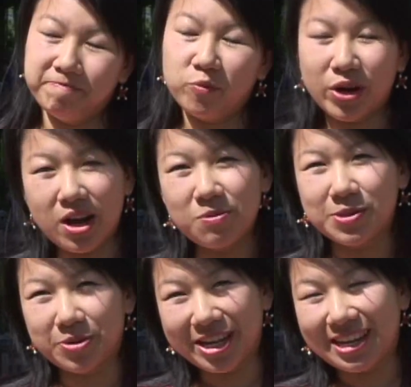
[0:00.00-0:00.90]
When I
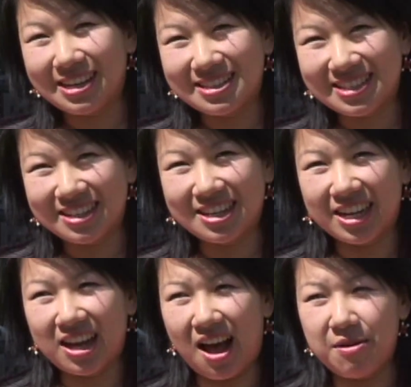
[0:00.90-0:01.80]
was working in
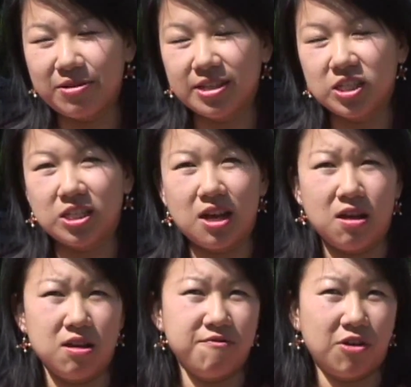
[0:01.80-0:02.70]
Sydney, I was
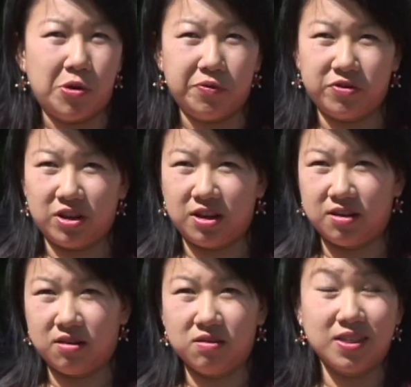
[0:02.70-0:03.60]
uh, involved
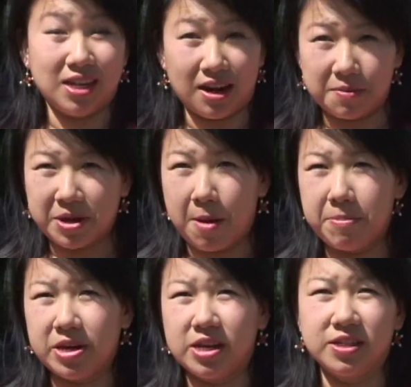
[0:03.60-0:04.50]
in startup
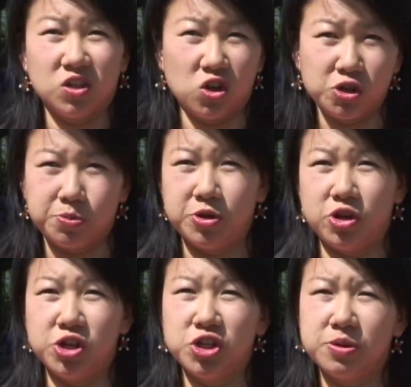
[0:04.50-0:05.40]
companies and
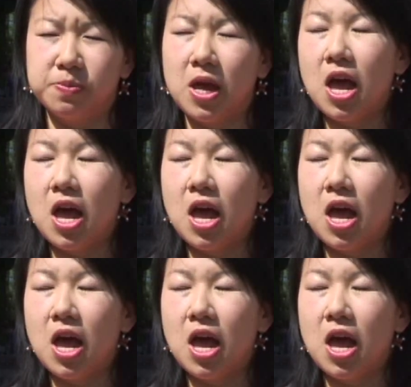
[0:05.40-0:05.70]
entrepreneurship,